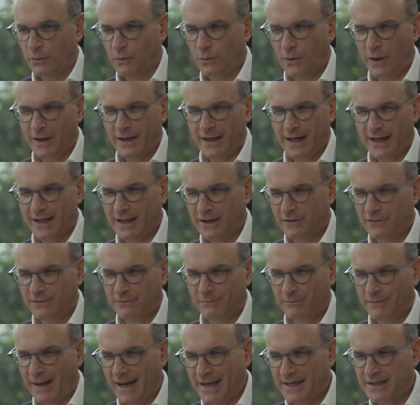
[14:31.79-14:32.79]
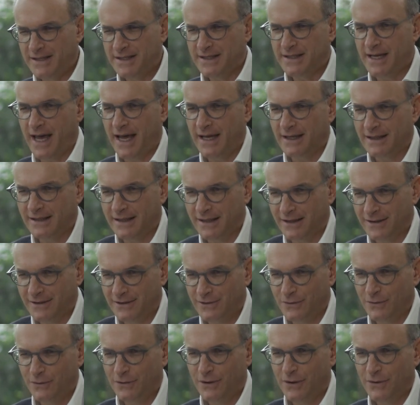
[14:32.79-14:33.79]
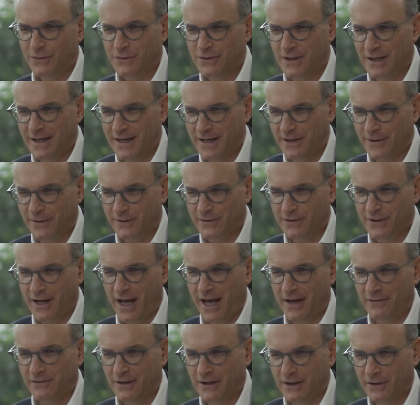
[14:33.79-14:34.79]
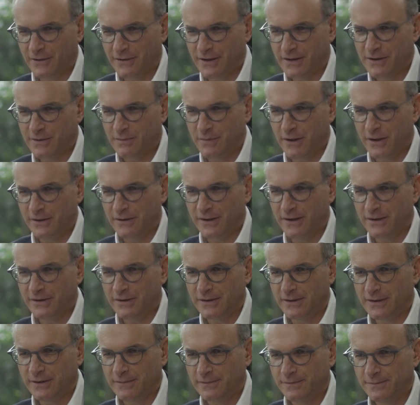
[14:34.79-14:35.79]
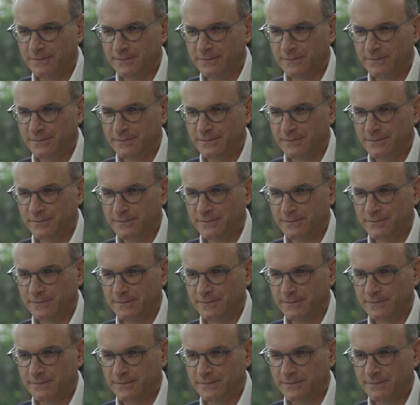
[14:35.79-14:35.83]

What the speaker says: What kind of mindset do those leaders have in your experience?